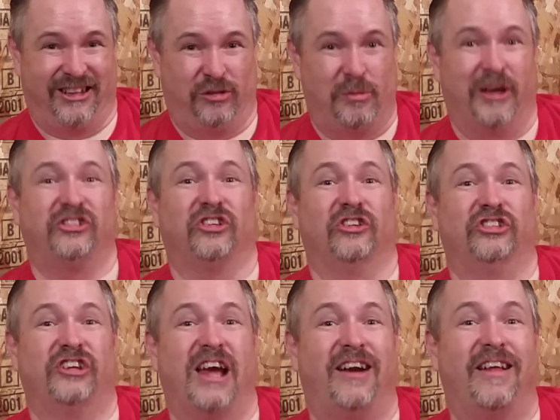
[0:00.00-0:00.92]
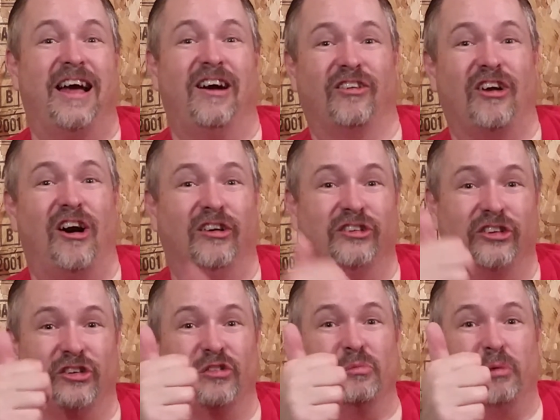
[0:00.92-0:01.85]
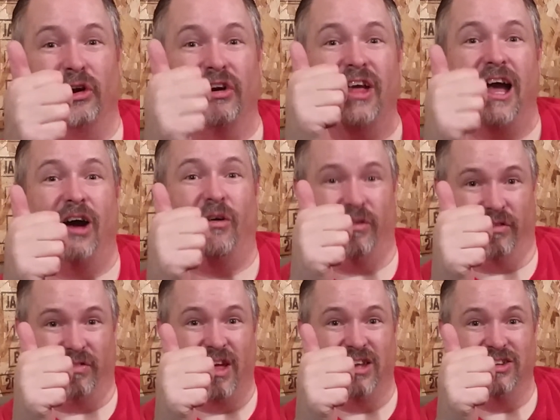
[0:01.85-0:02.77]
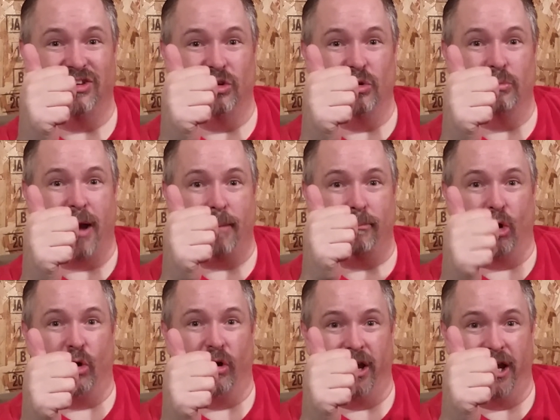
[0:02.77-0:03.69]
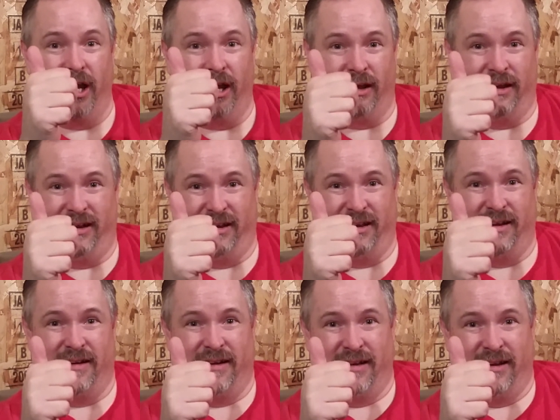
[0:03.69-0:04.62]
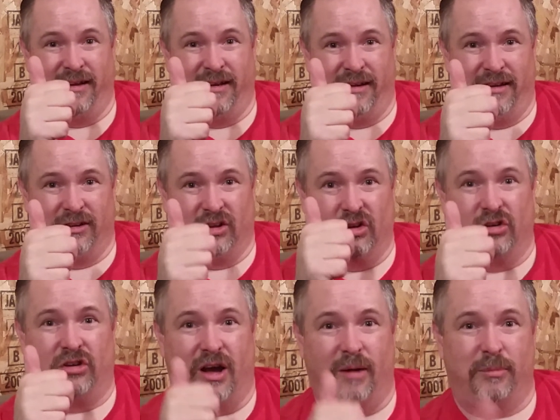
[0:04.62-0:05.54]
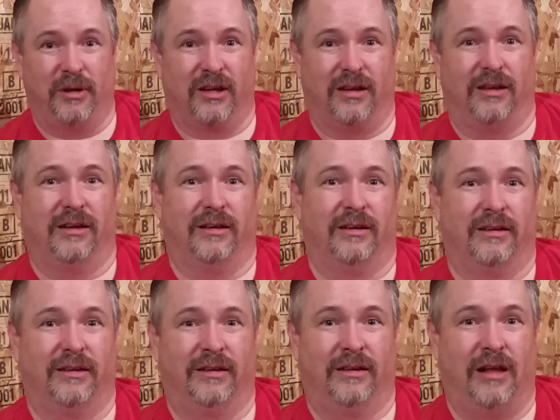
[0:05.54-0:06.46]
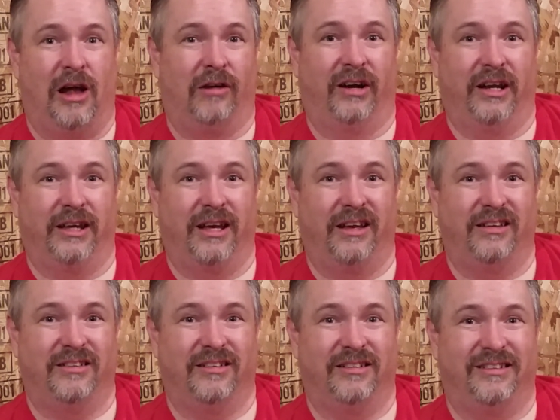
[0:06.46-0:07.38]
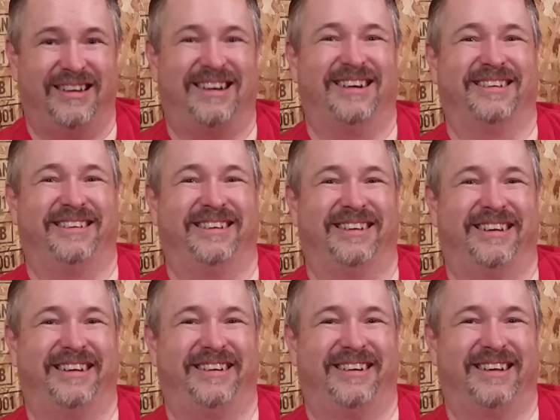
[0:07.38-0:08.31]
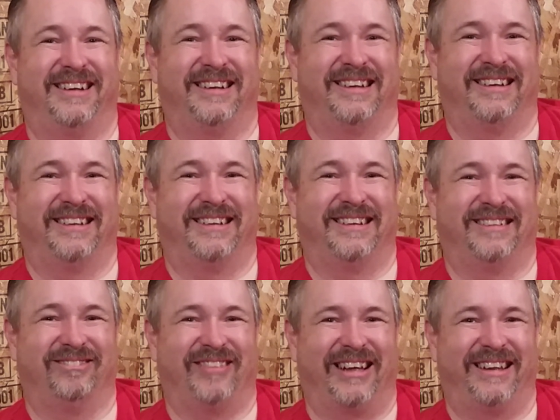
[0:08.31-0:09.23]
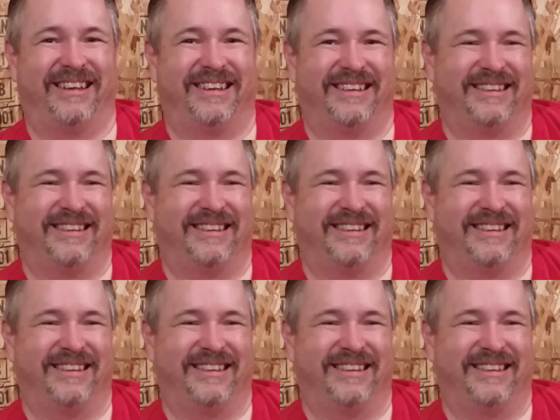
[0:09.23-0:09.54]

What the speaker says: Special shout out, Cognitive Burnout. Thank you, my boy. Good topic. All right, guys. Talk to you later. Bye.